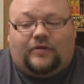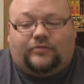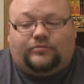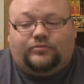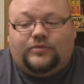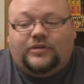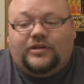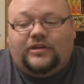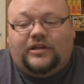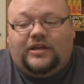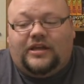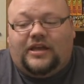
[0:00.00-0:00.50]

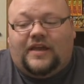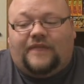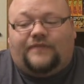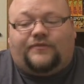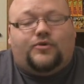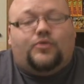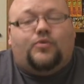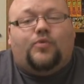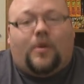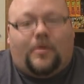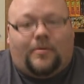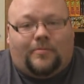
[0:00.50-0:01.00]
Really, if
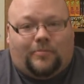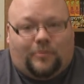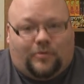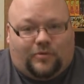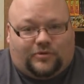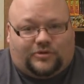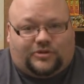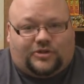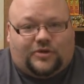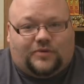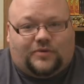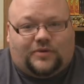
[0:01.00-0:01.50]
you want
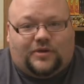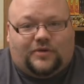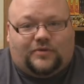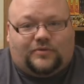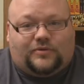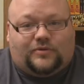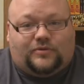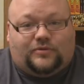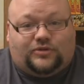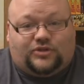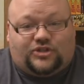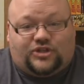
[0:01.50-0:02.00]
more Tokyo
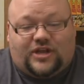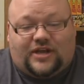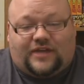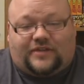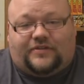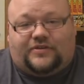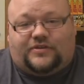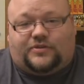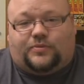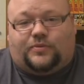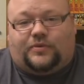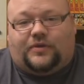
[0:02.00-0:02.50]
Ghoul, check
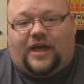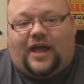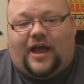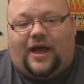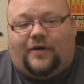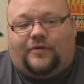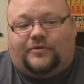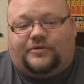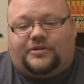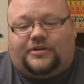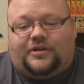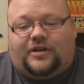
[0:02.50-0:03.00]
this one
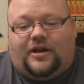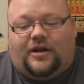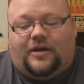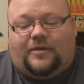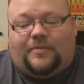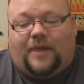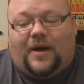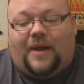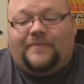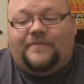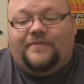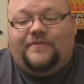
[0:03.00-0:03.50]
out.
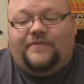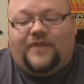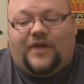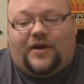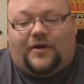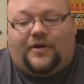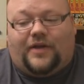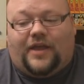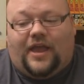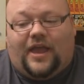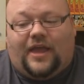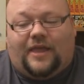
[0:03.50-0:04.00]
I'm
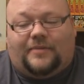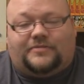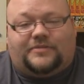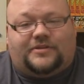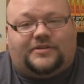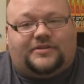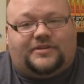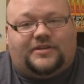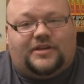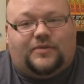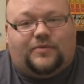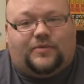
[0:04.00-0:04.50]
very amped
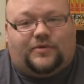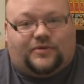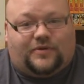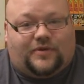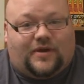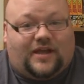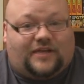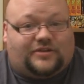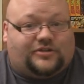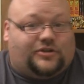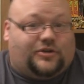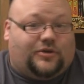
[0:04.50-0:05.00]
to see where they're
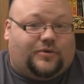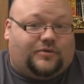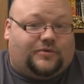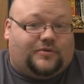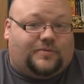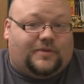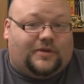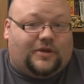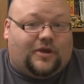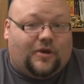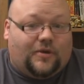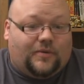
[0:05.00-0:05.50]
actually going
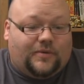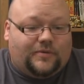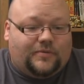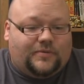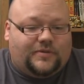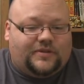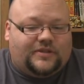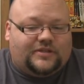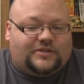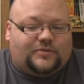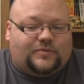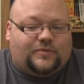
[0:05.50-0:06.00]
to be going
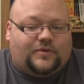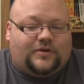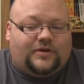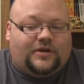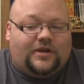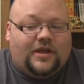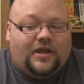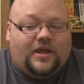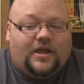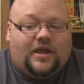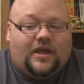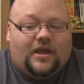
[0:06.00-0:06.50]
with this one.
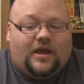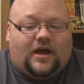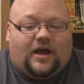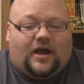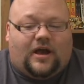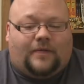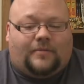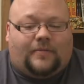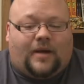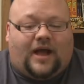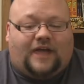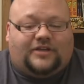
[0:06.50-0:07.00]

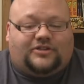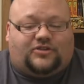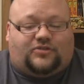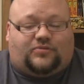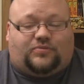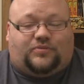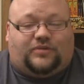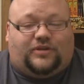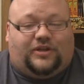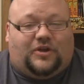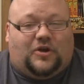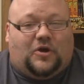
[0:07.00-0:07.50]
I just
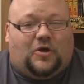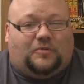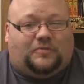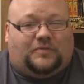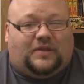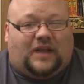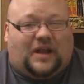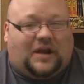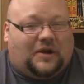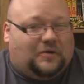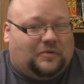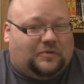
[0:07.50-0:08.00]
really hope
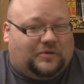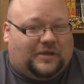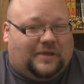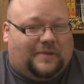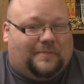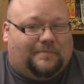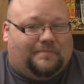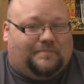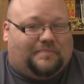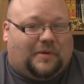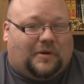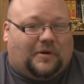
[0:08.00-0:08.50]
that I don't
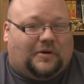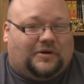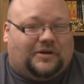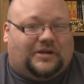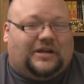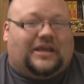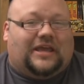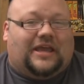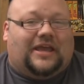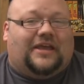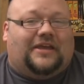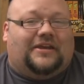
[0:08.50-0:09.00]
get burned
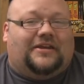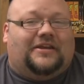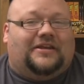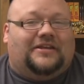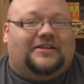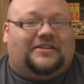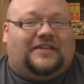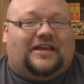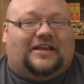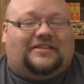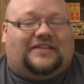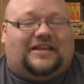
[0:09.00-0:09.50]
again.
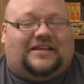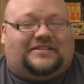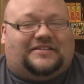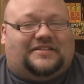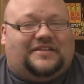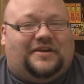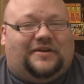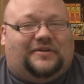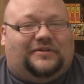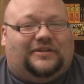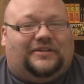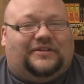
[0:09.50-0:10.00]
That's
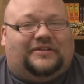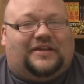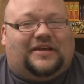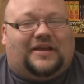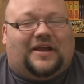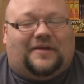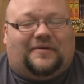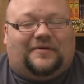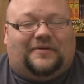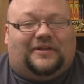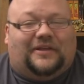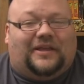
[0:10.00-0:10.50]
the only thing
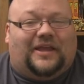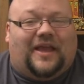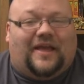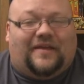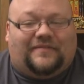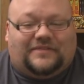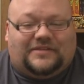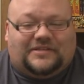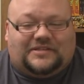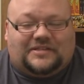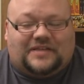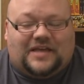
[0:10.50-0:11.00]
I really
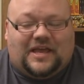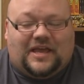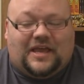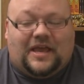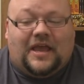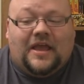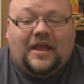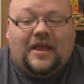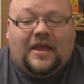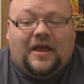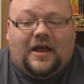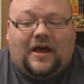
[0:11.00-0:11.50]
have to
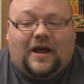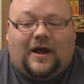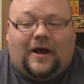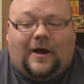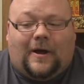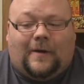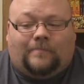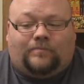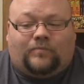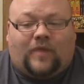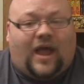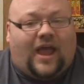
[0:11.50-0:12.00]
say.
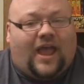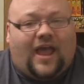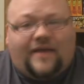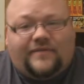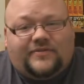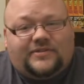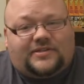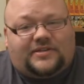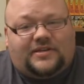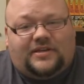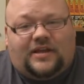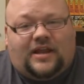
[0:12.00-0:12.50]
I
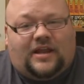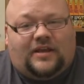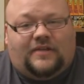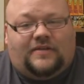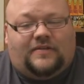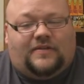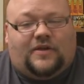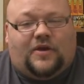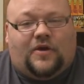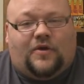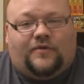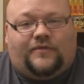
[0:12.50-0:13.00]
haven't seen any
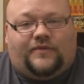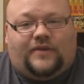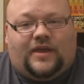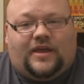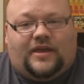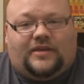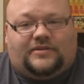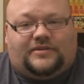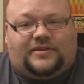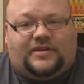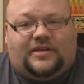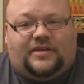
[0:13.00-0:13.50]
of the
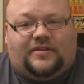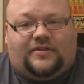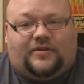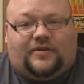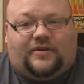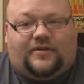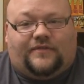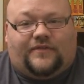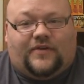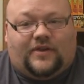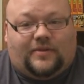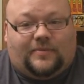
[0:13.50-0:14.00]
OVAs
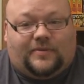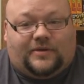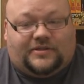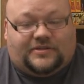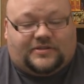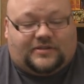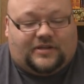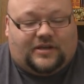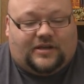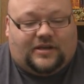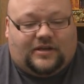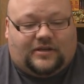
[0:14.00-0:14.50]
either, if
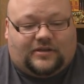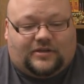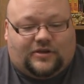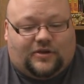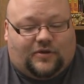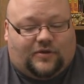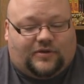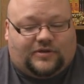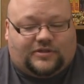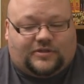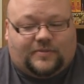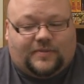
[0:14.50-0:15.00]
anybody's
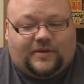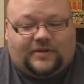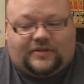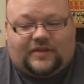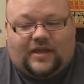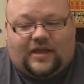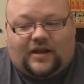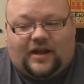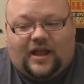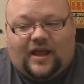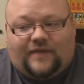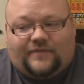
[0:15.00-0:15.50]
curious about
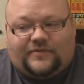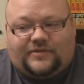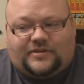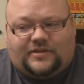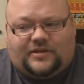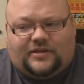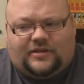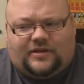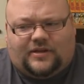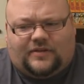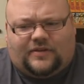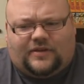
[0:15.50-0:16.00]
that. I haven't
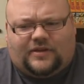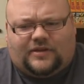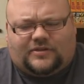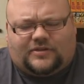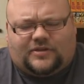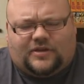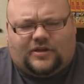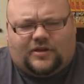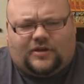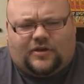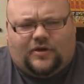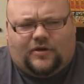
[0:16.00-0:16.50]
seen, I think
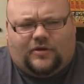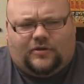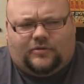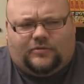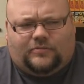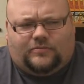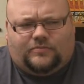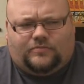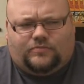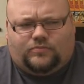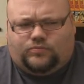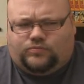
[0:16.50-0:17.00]
it's
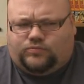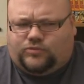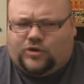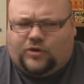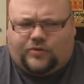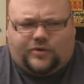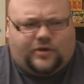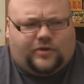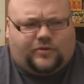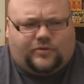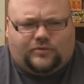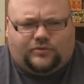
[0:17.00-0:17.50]
called
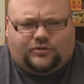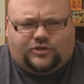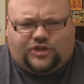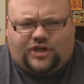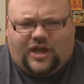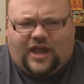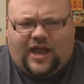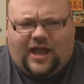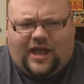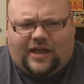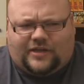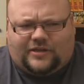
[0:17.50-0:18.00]
Tokyo Ghoul
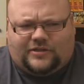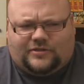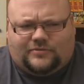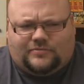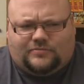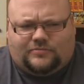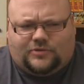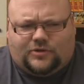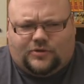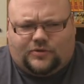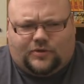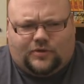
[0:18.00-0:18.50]
Jack
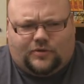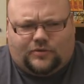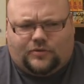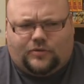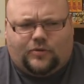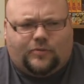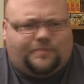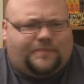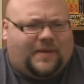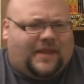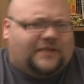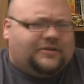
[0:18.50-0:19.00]
and Tokyo
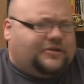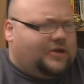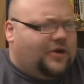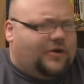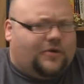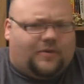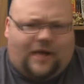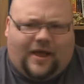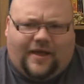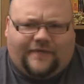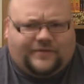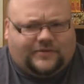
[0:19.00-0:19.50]
Ghoul
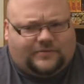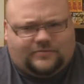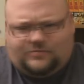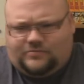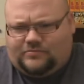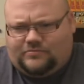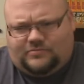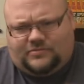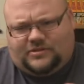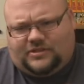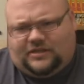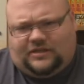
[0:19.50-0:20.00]
Pinto. I haven't
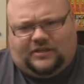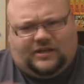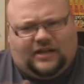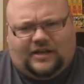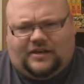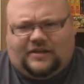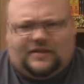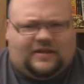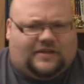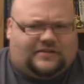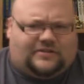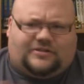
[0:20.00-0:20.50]
seen
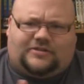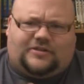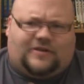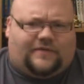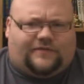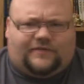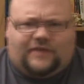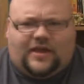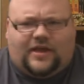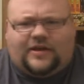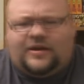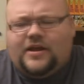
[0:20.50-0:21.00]
any of that
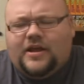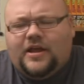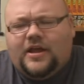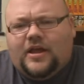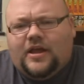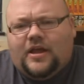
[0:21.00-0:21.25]
stuff yet.